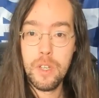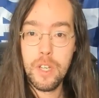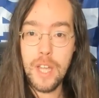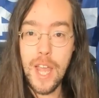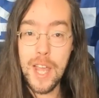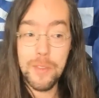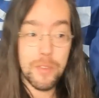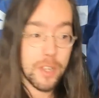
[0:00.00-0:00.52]

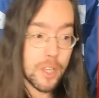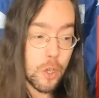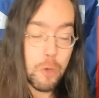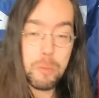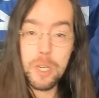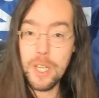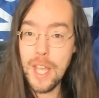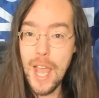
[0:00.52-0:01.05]
And the
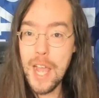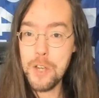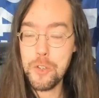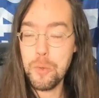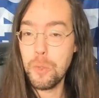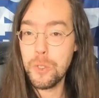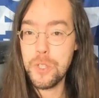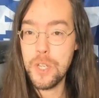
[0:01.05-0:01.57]
human
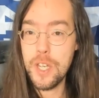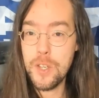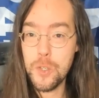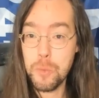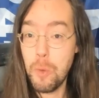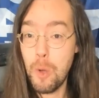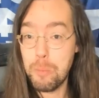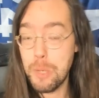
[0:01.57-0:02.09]
casualties
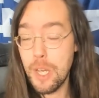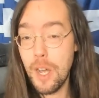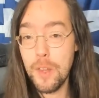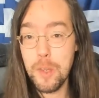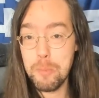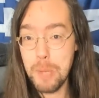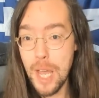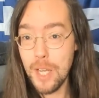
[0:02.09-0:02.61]
won't be on the
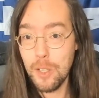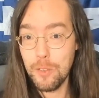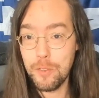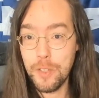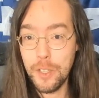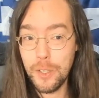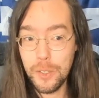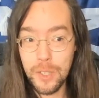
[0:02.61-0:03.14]

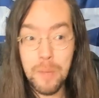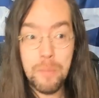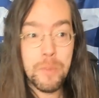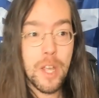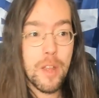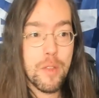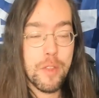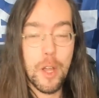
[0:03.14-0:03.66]
battlefield,
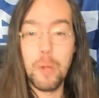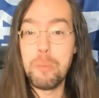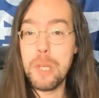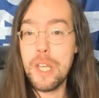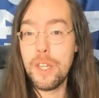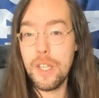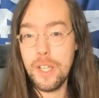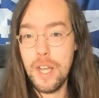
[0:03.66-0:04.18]
they'll be
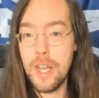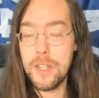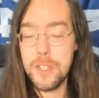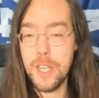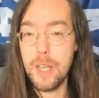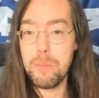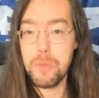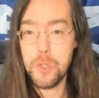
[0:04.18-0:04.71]
in the
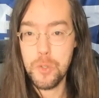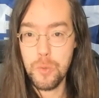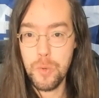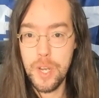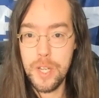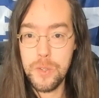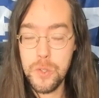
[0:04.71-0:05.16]
goddamn street.